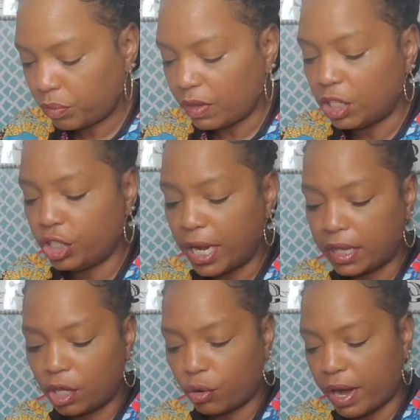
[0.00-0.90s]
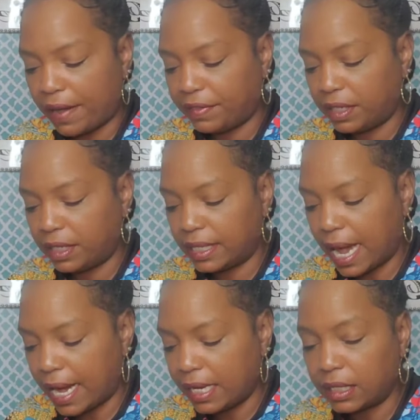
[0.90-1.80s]
check the crafting
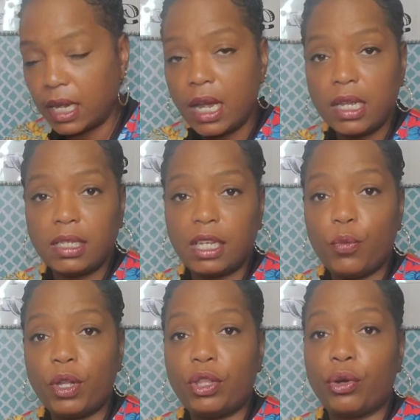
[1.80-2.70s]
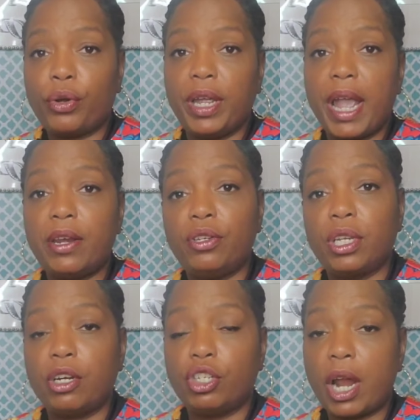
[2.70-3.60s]
sites, see what the creators
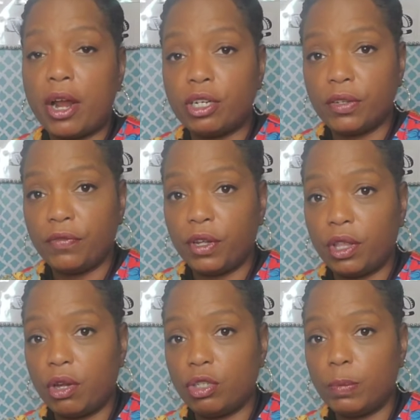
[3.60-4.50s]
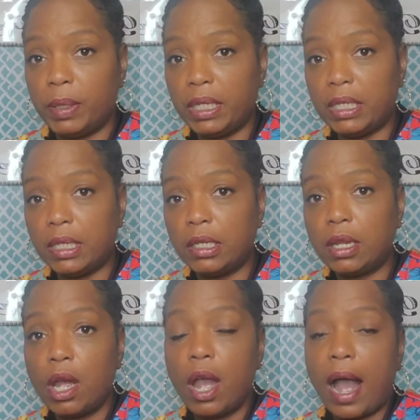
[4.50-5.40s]
are charging for those pieces.
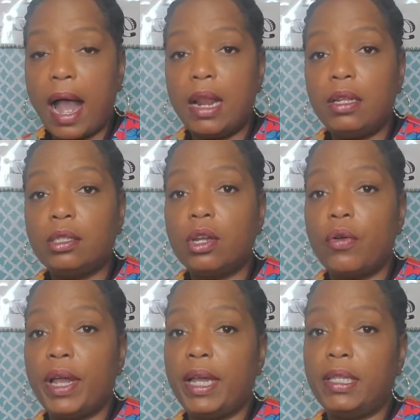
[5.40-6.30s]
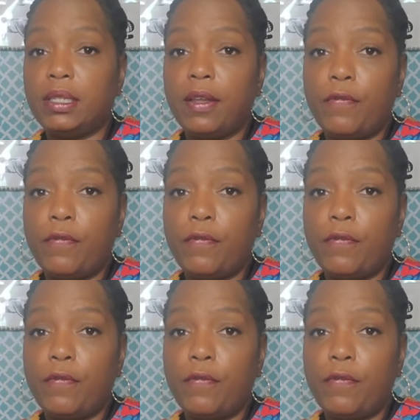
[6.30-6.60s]
I looked on Etsy